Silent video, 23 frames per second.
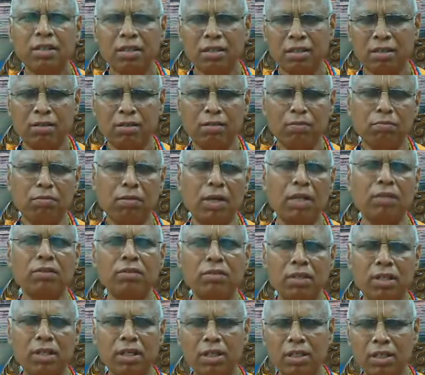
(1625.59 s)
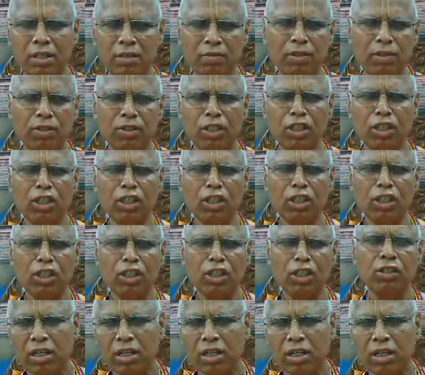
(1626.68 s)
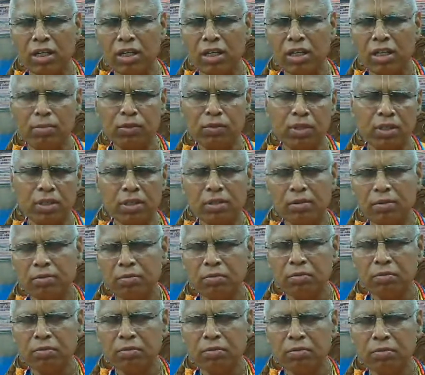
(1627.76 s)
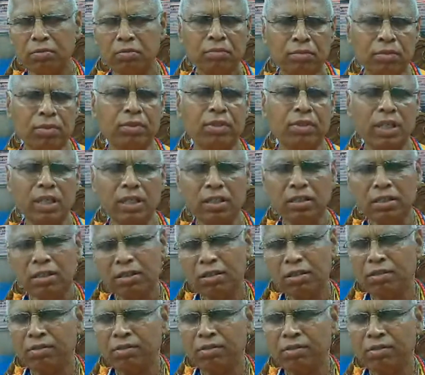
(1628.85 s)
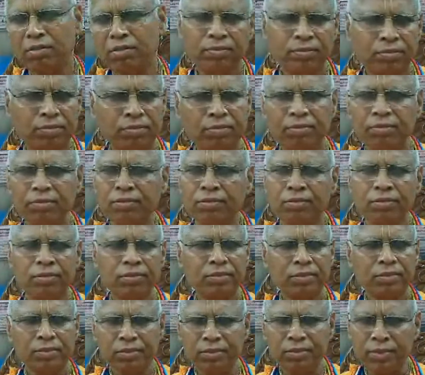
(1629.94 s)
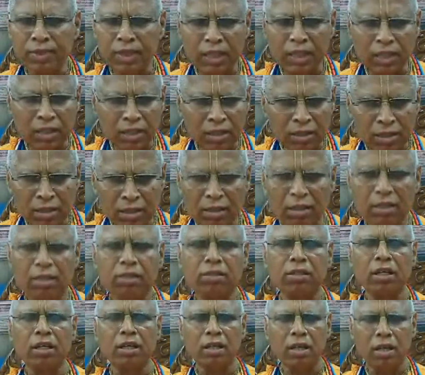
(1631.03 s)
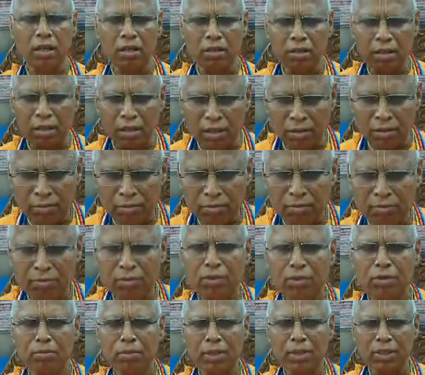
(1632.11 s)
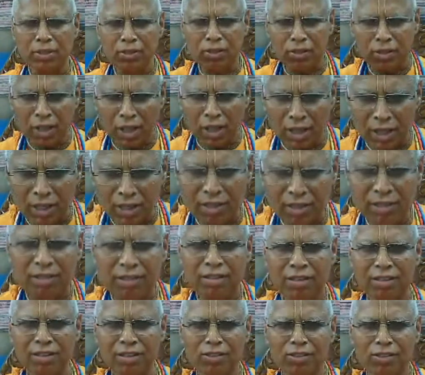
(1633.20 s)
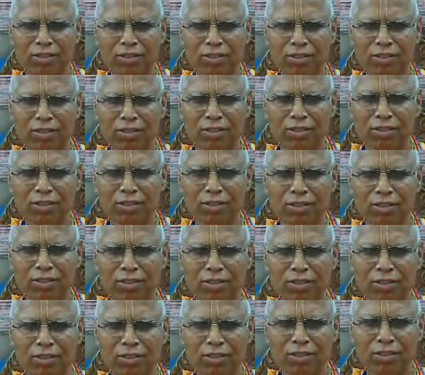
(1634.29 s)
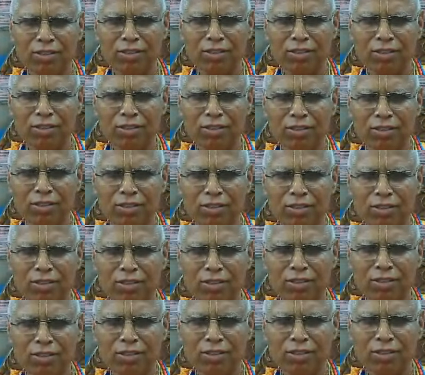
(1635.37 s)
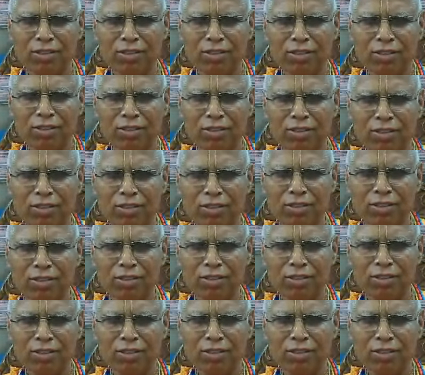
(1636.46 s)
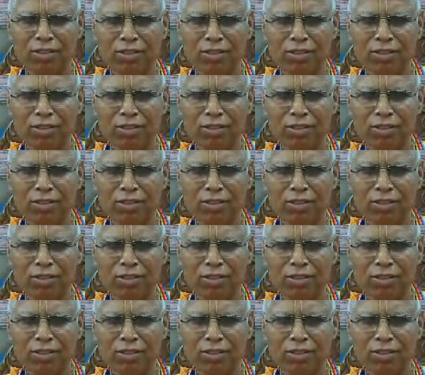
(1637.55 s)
mantra, he was initiated by Ishwar Puri. The Sankirtan movement started. He started moving, right? He started moving